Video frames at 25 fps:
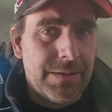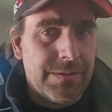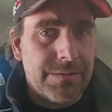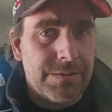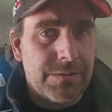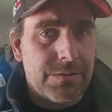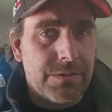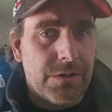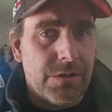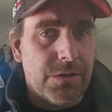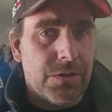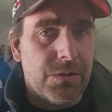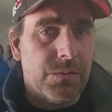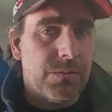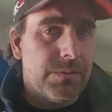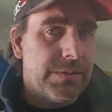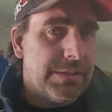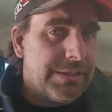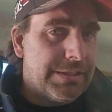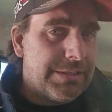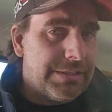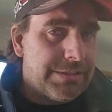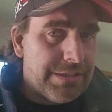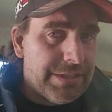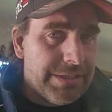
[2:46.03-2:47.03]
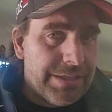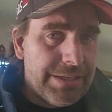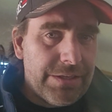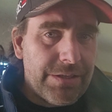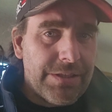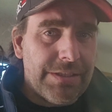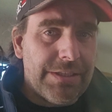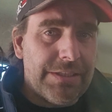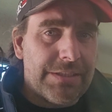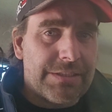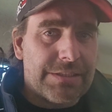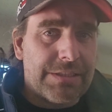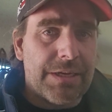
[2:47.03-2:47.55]
So it
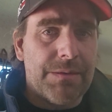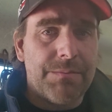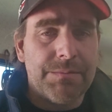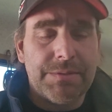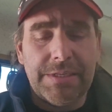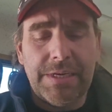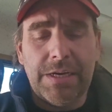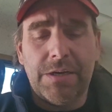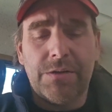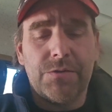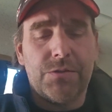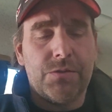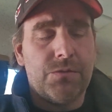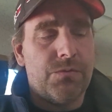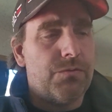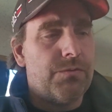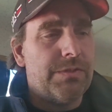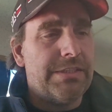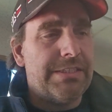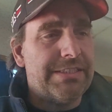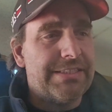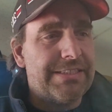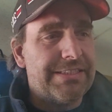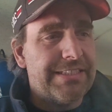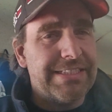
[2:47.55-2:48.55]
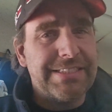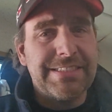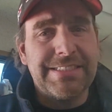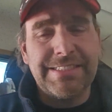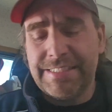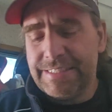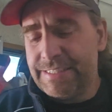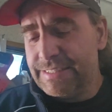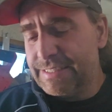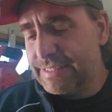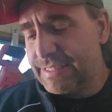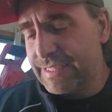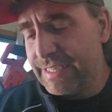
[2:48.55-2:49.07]
literally just comes down to
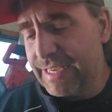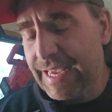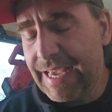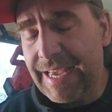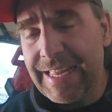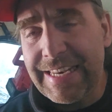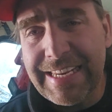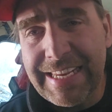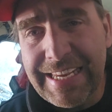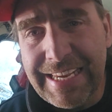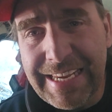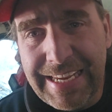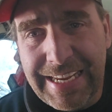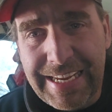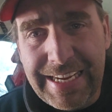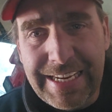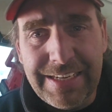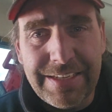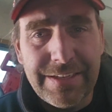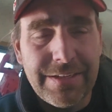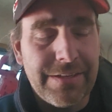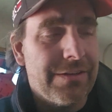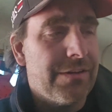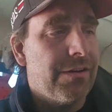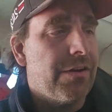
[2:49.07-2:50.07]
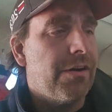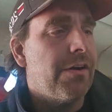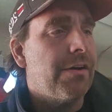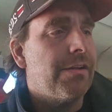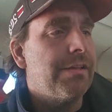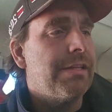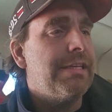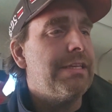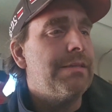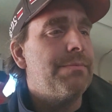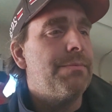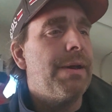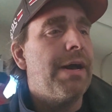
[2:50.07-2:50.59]
resistance and heat on
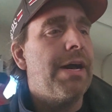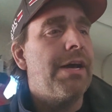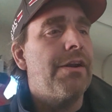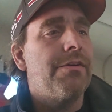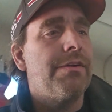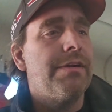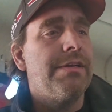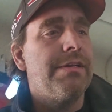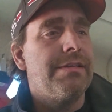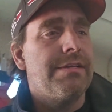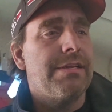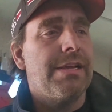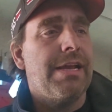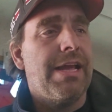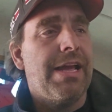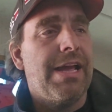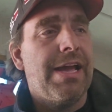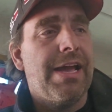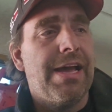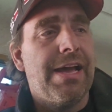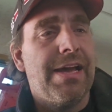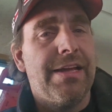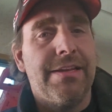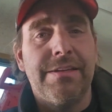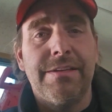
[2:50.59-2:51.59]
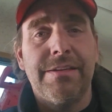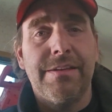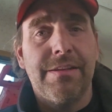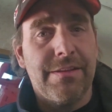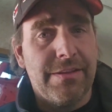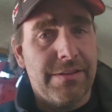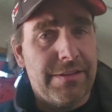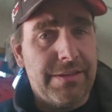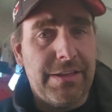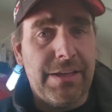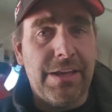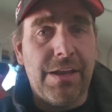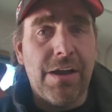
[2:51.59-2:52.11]
these batteries, and
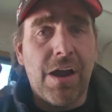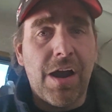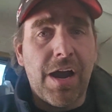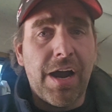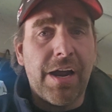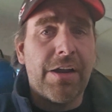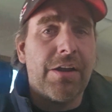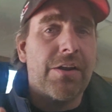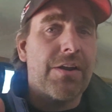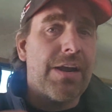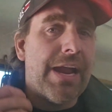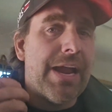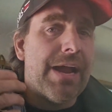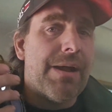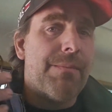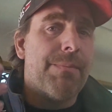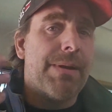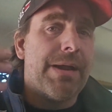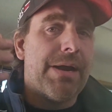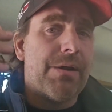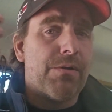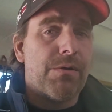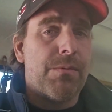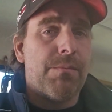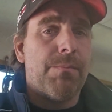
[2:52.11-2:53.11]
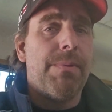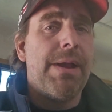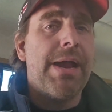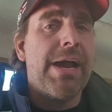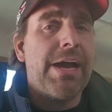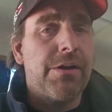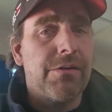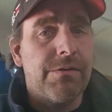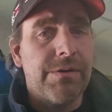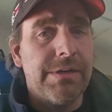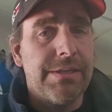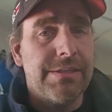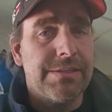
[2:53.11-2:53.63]
the higher amp hour
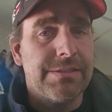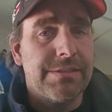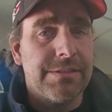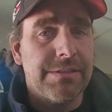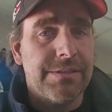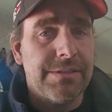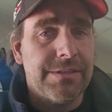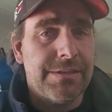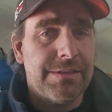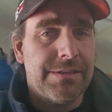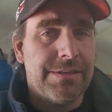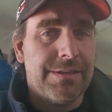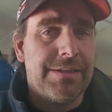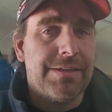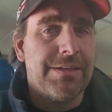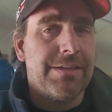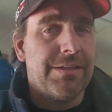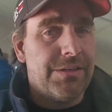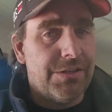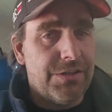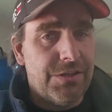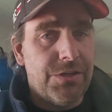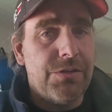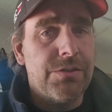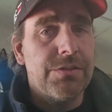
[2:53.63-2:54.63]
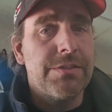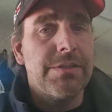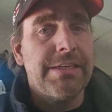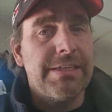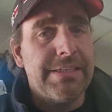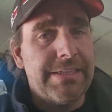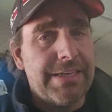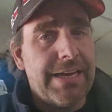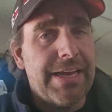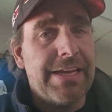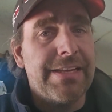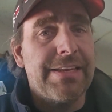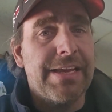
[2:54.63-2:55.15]
batteries usually
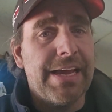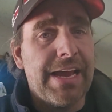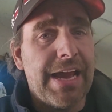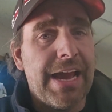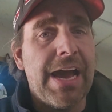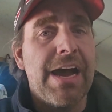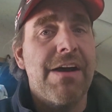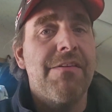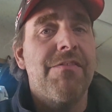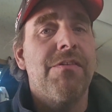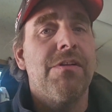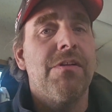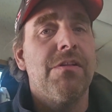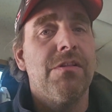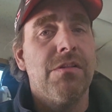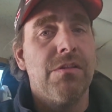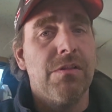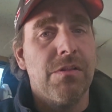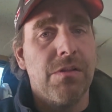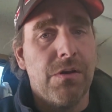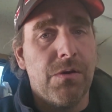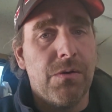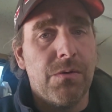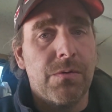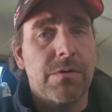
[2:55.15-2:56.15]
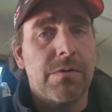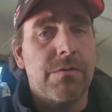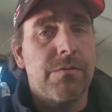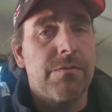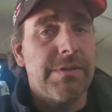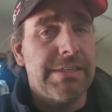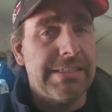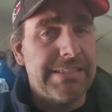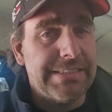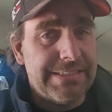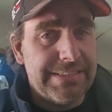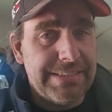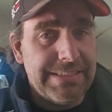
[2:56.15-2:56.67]
tend to have lower
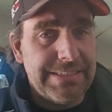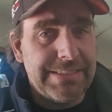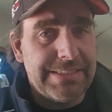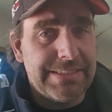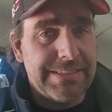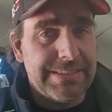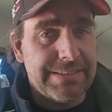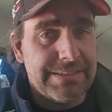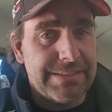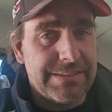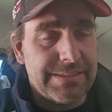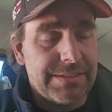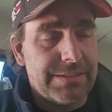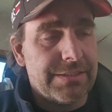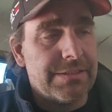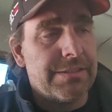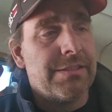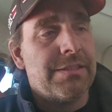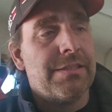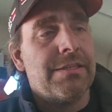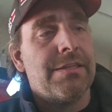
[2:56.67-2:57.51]
resistance.